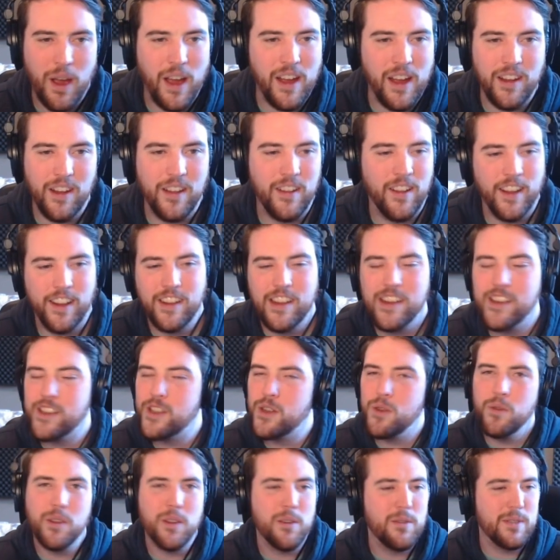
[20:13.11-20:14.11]
I like the
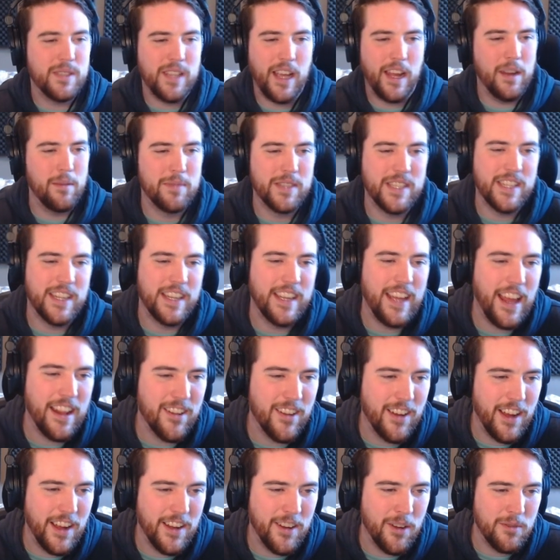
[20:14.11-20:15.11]
two of those items
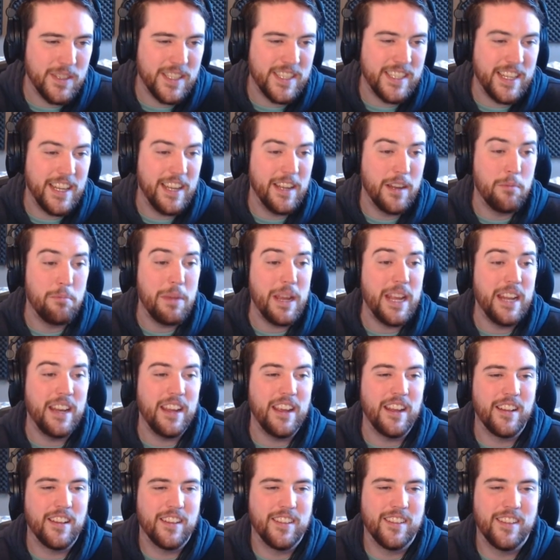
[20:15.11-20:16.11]
together. I don't see an
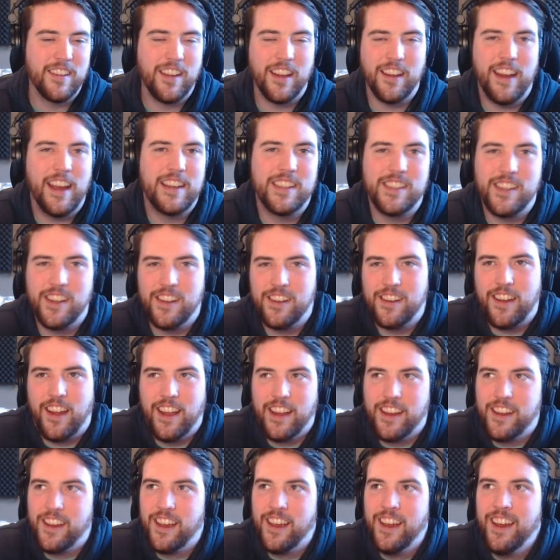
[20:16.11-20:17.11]
immediate connection.
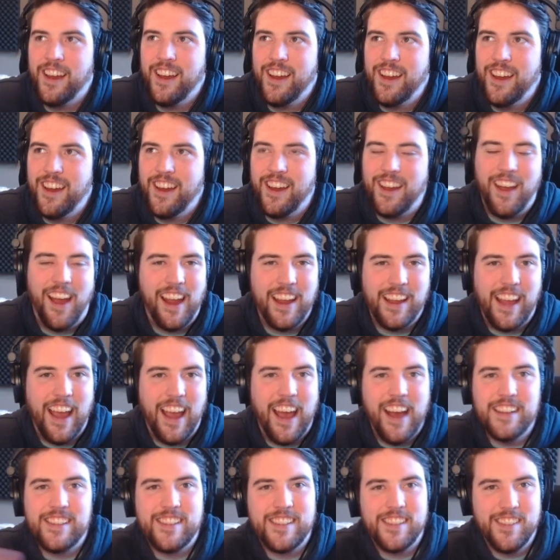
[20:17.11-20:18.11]
Like, I
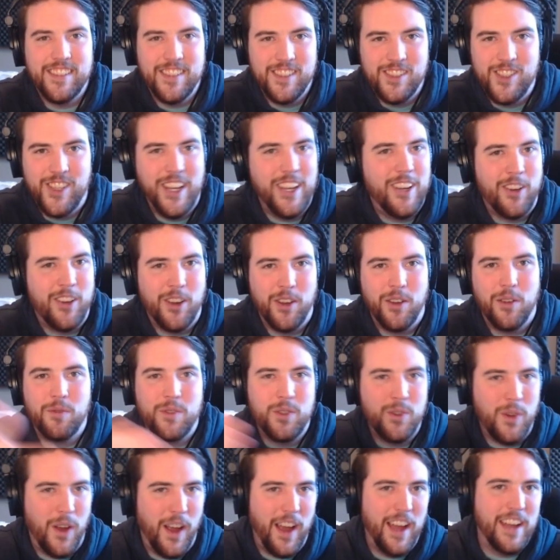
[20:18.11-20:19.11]
guess she could have
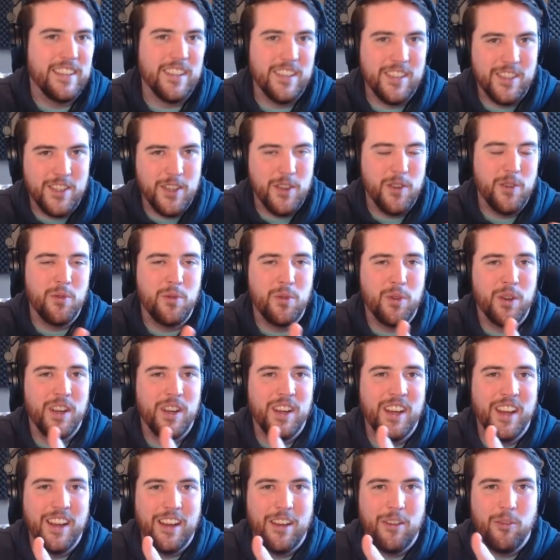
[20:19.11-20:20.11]
tried to do
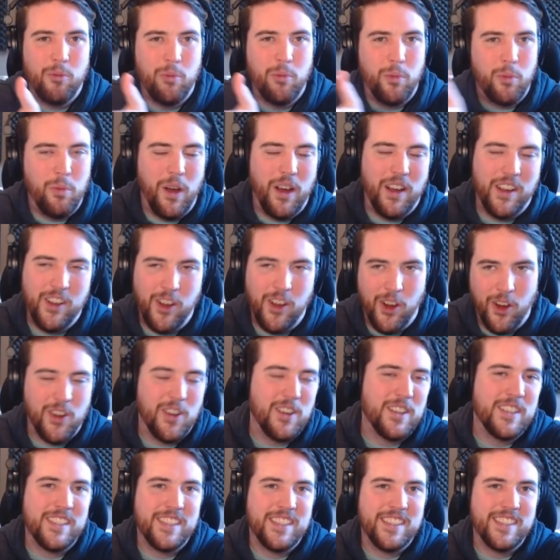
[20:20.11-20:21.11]
a
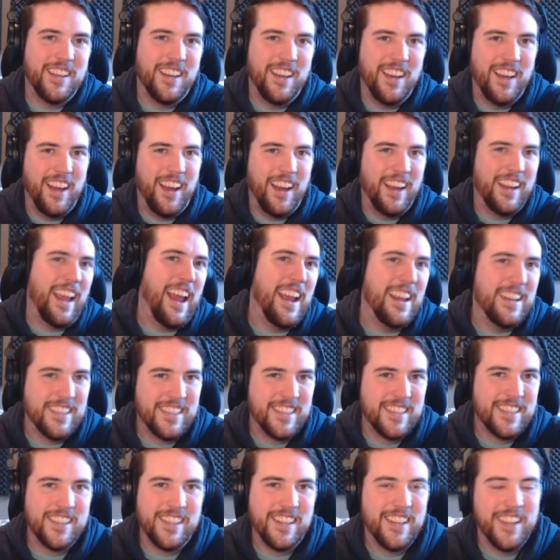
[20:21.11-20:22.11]
curse
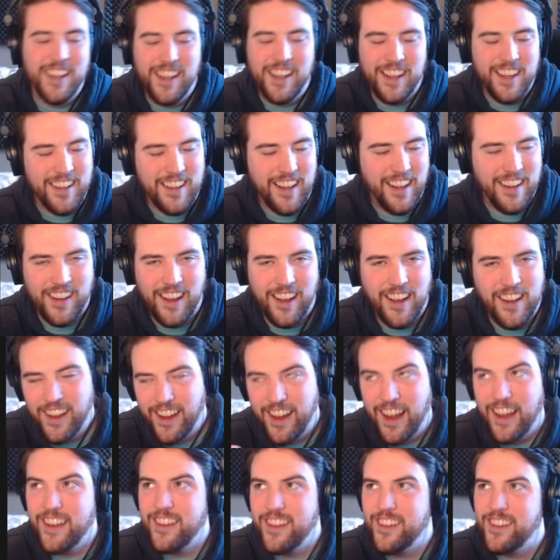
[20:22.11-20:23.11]
against that.
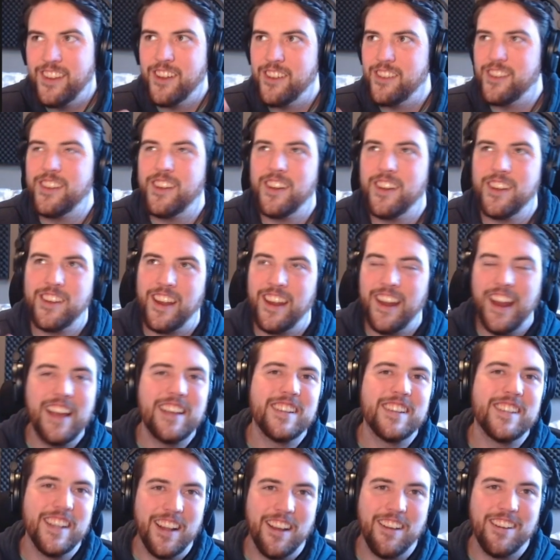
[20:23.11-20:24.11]
Like the the
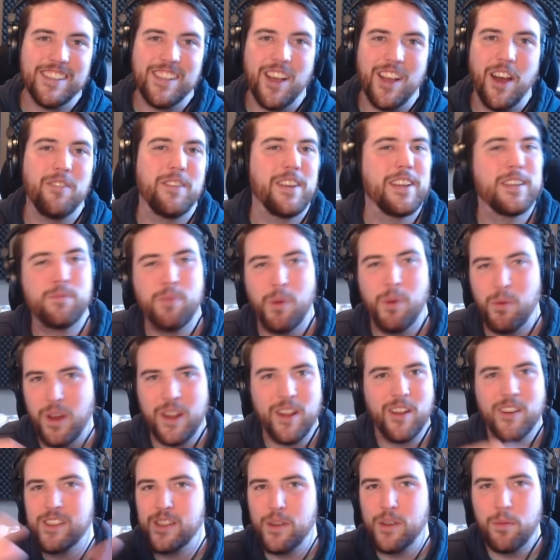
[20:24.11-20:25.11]
connection there is obvious, but
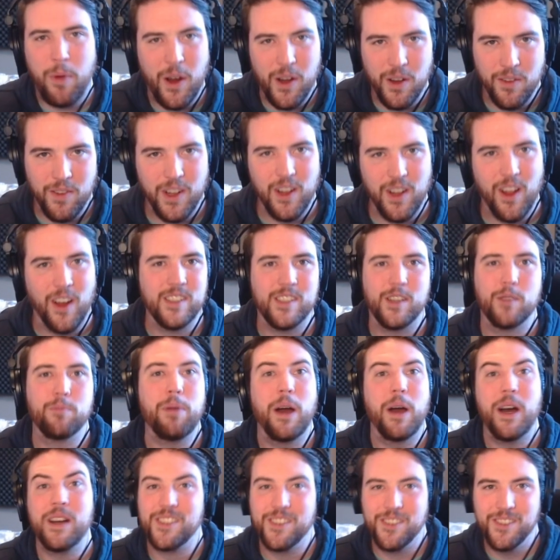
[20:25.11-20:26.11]
whether it's a part of a larger
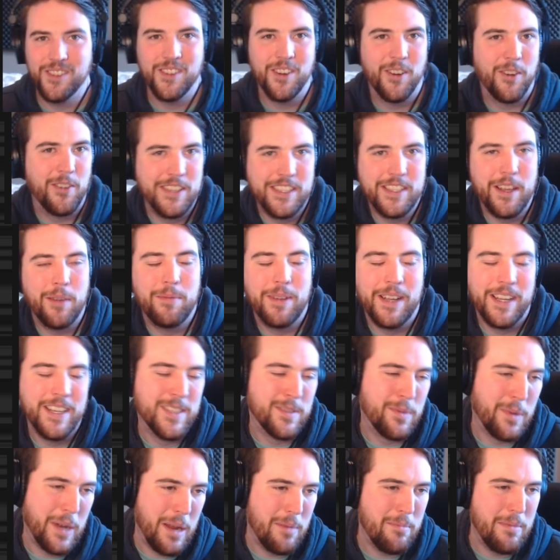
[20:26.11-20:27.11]
puzzle or something
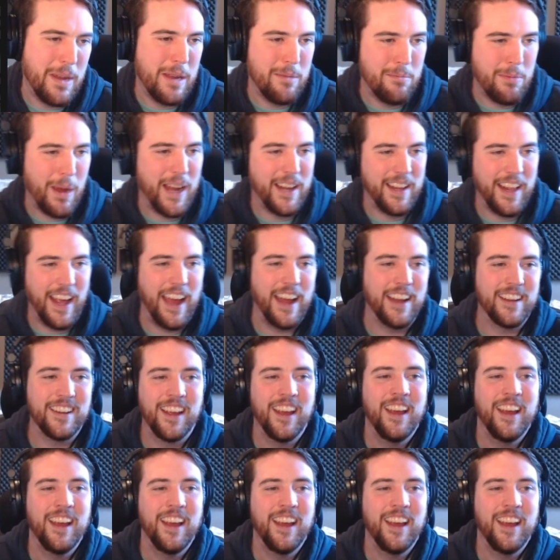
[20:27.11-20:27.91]
is what I mean by that.